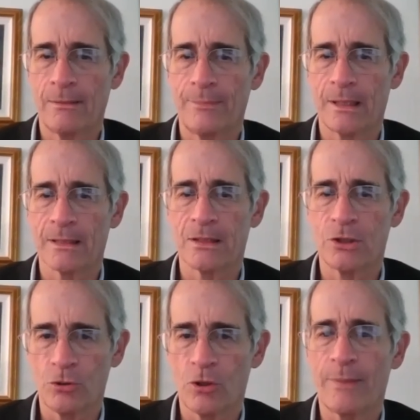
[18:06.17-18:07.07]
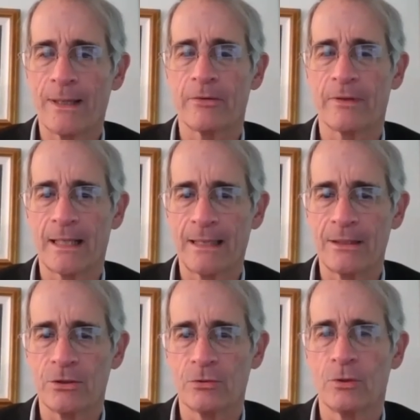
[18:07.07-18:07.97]
because as you know better than I
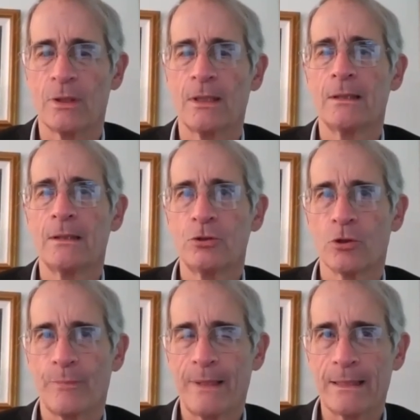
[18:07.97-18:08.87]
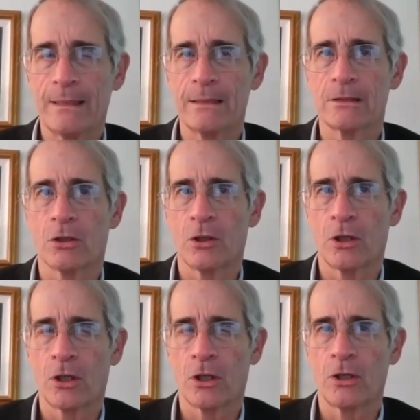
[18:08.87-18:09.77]
do, Europeans
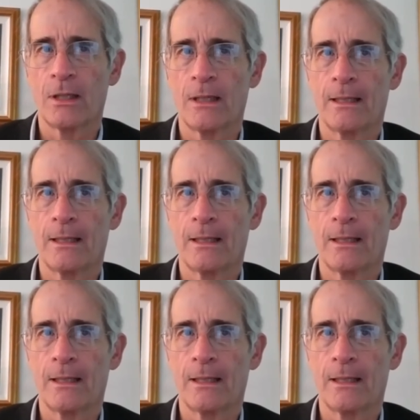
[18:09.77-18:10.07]
are